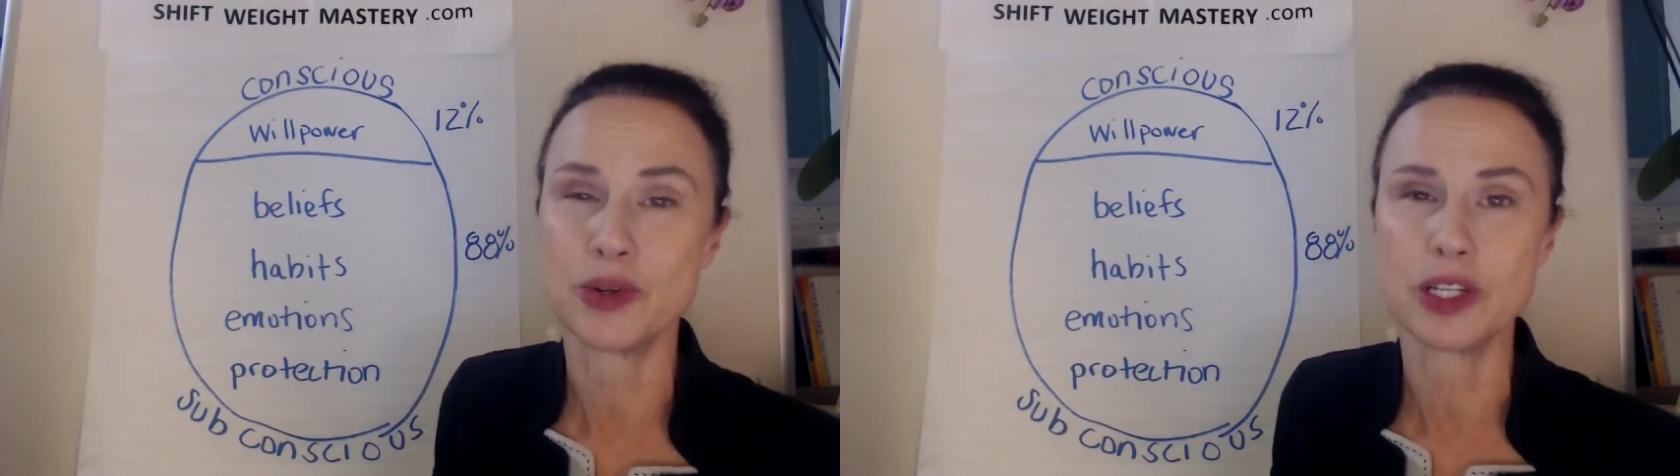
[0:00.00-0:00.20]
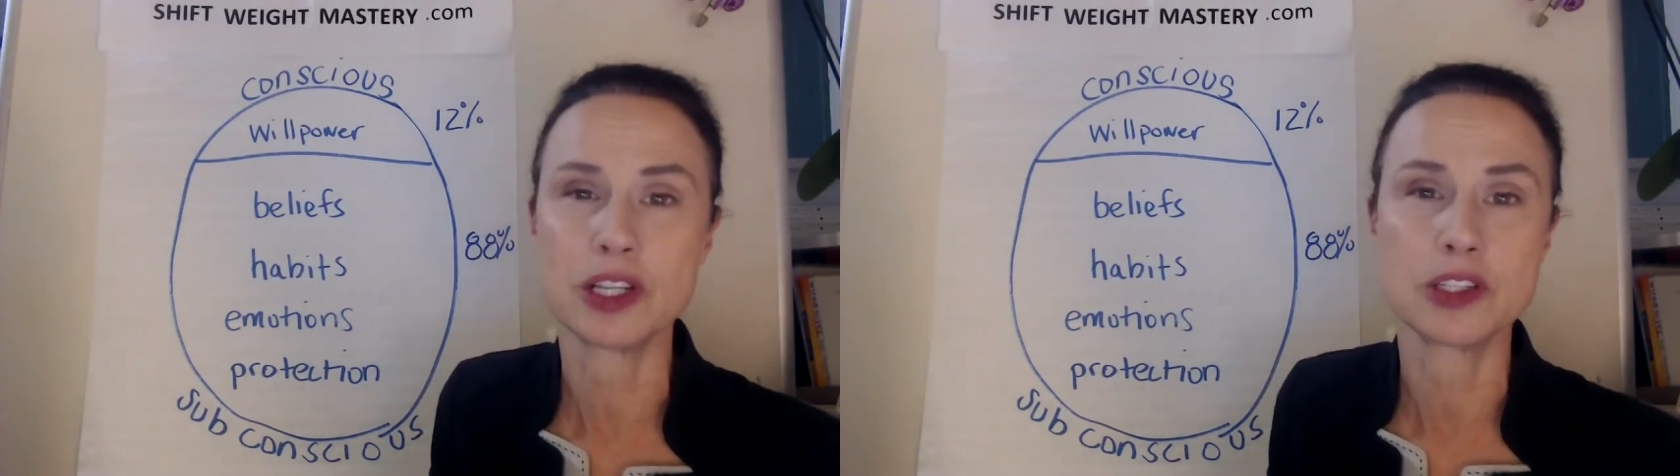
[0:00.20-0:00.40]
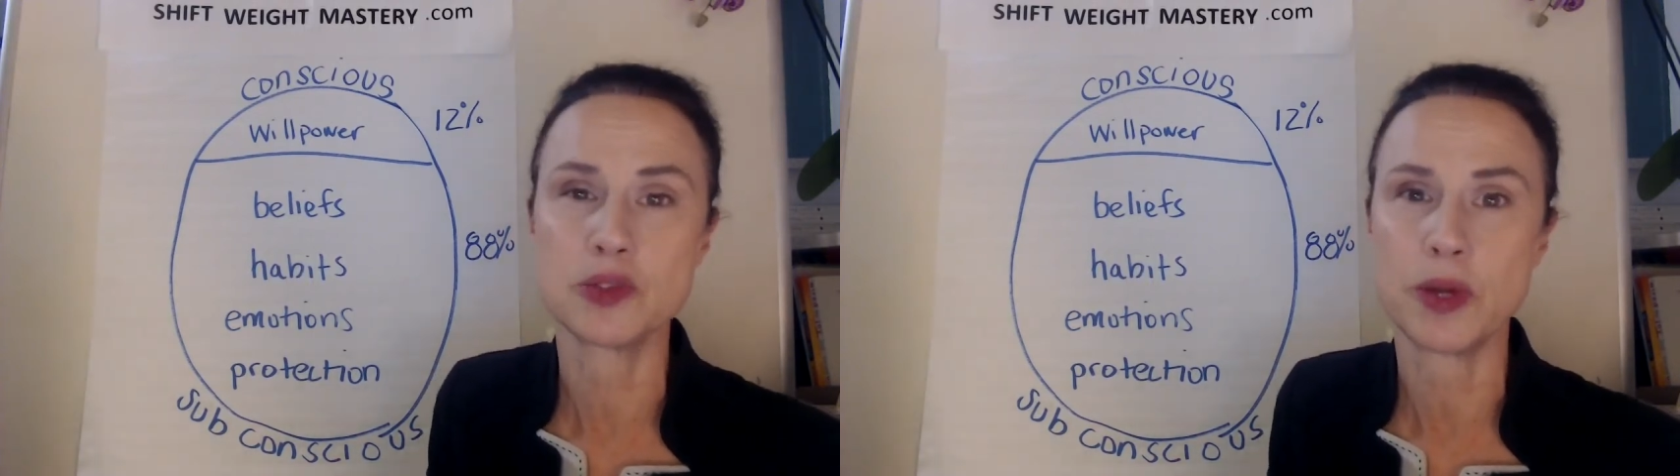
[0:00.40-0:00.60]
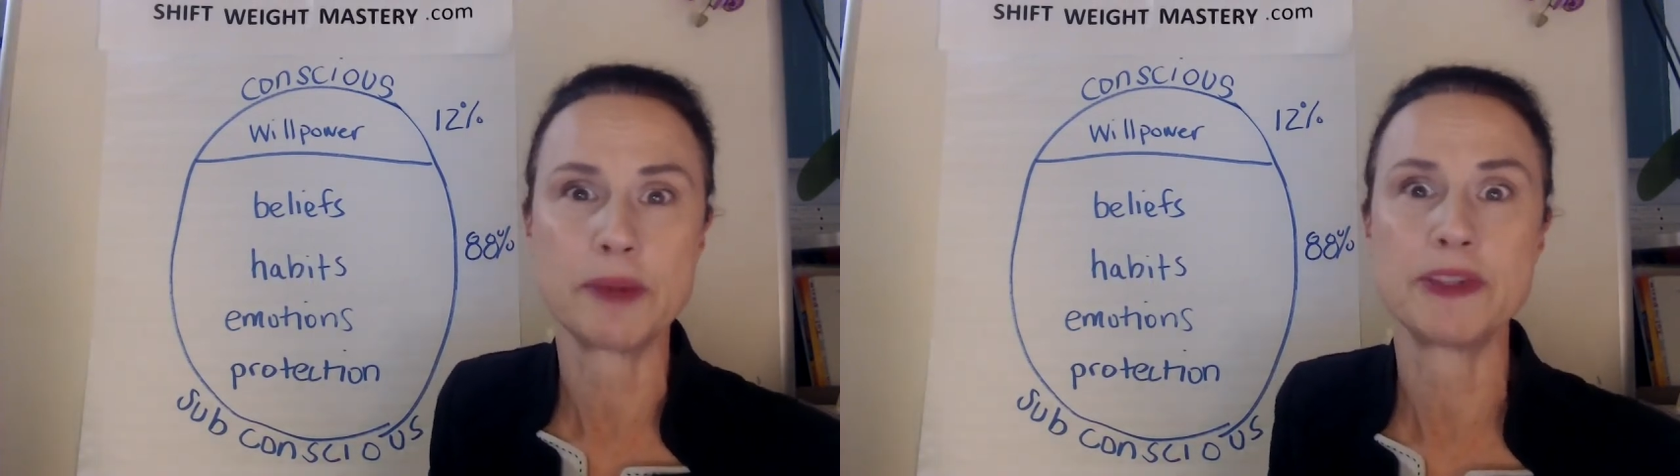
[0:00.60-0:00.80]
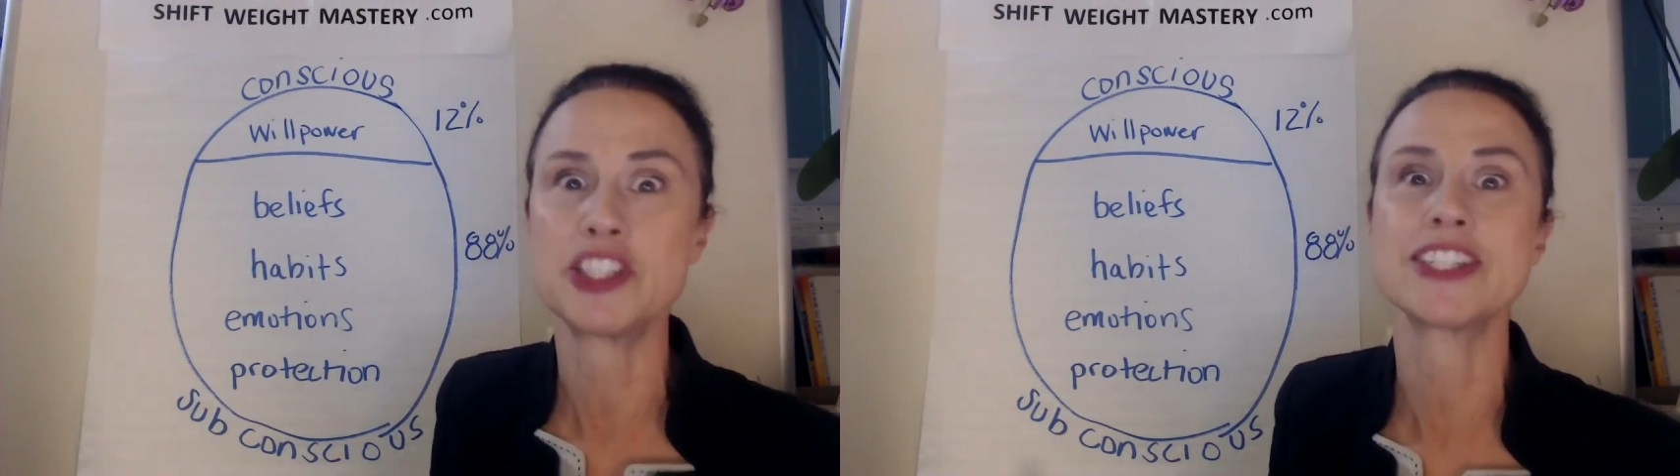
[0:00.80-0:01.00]
order to lose weight,
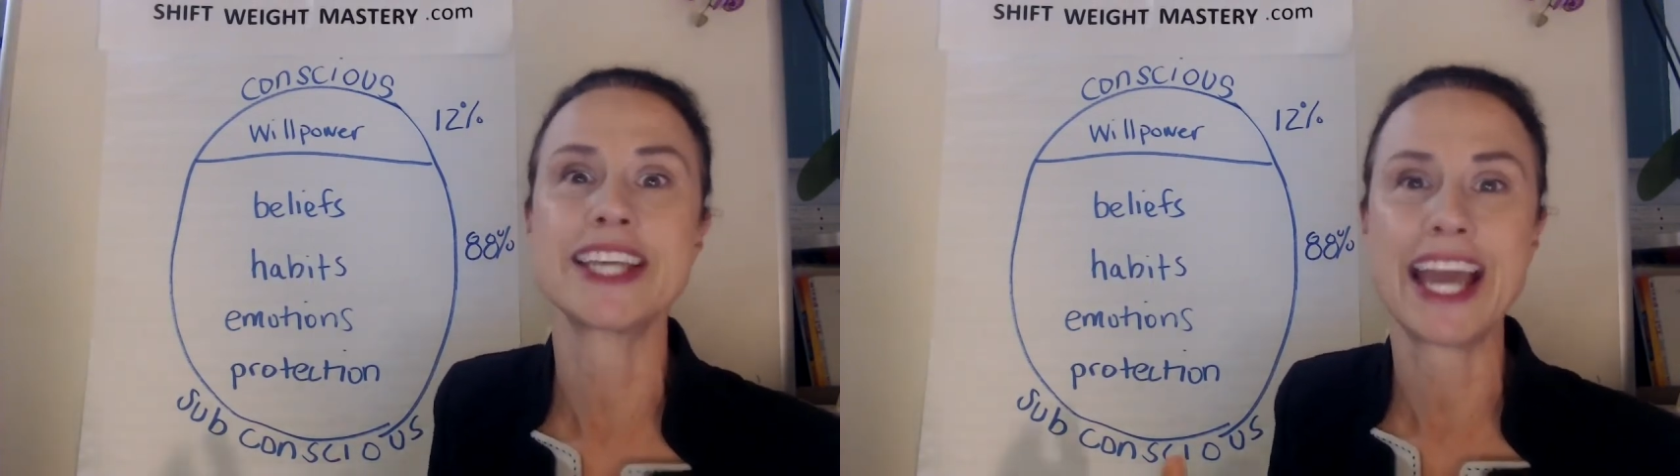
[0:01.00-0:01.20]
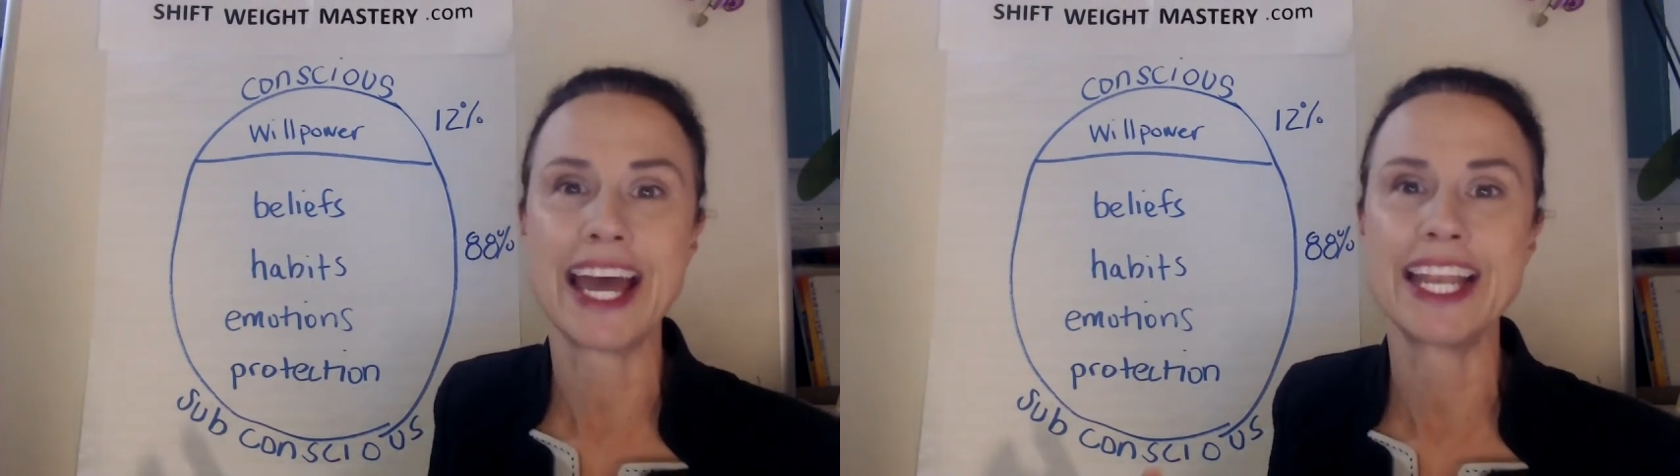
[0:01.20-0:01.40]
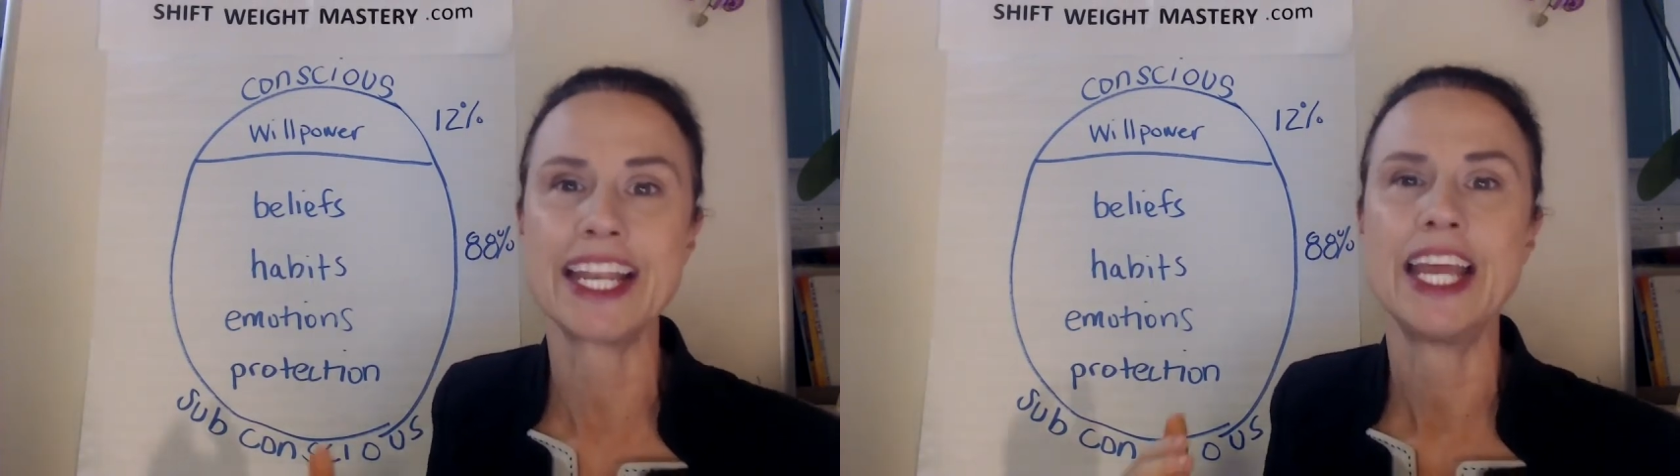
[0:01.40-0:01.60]
but just can't